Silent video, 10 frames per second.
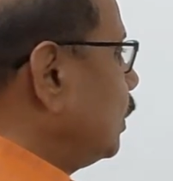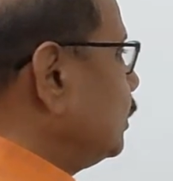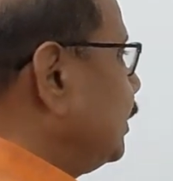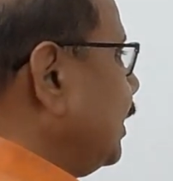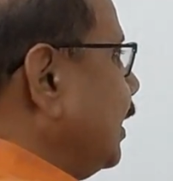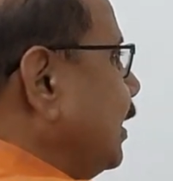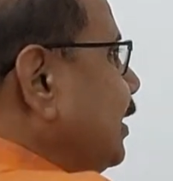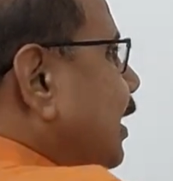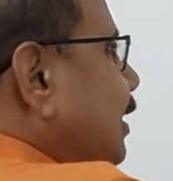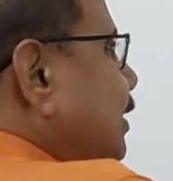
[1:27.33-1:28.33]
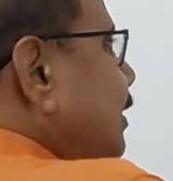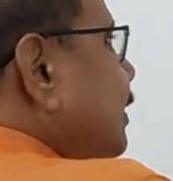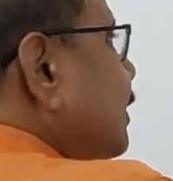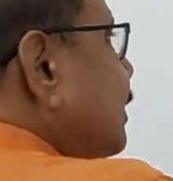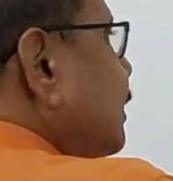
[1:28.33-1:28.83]
The another
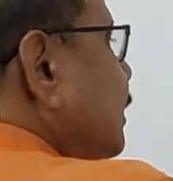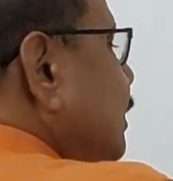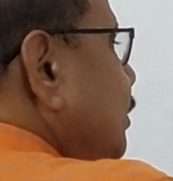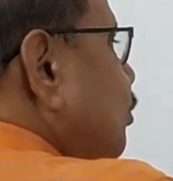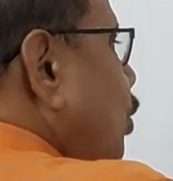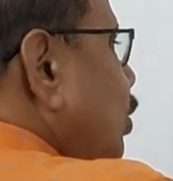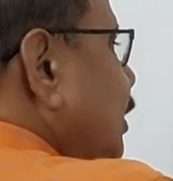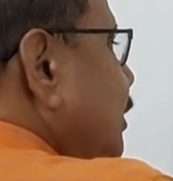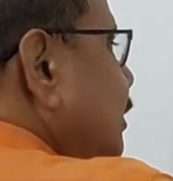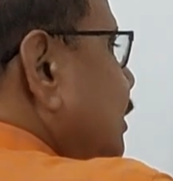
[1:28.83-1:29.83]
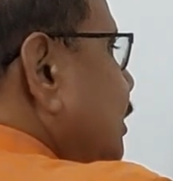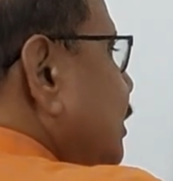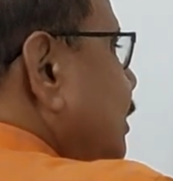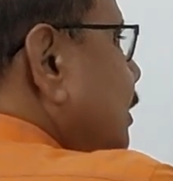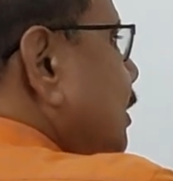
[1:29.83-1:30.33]
important
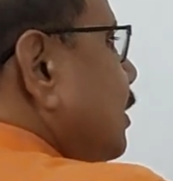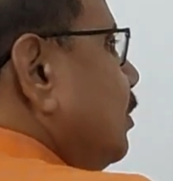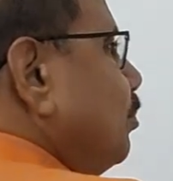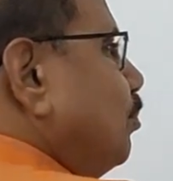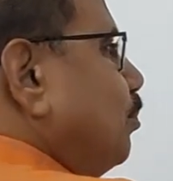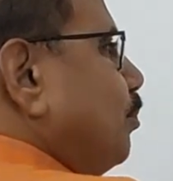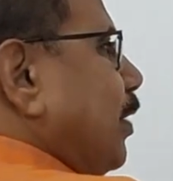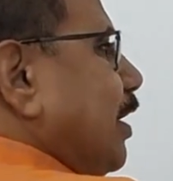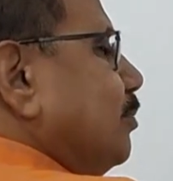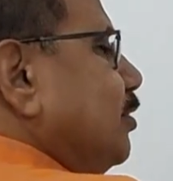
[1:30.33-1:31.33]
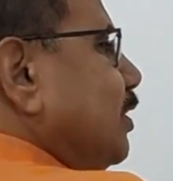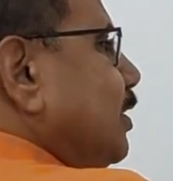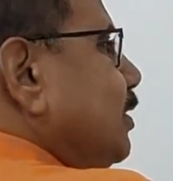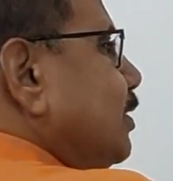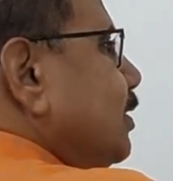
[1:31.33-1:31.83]

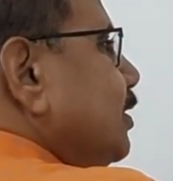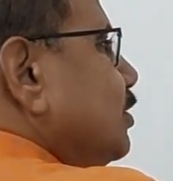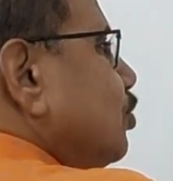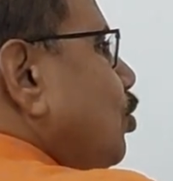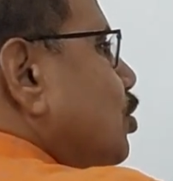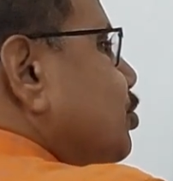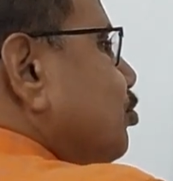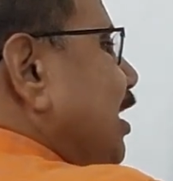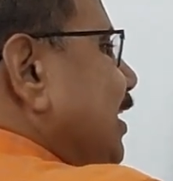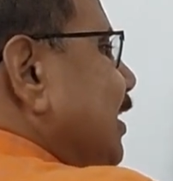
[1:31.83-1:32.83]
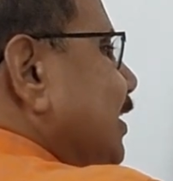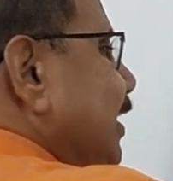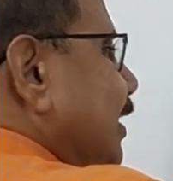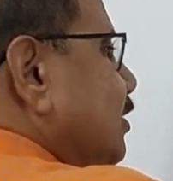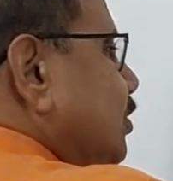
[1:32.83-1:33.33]
parameter is called swelling
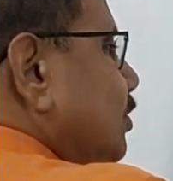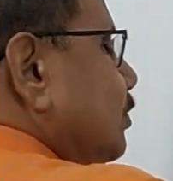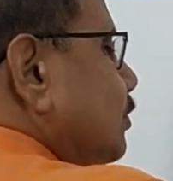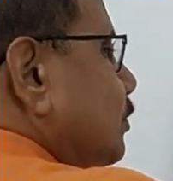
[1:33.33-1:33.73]
index.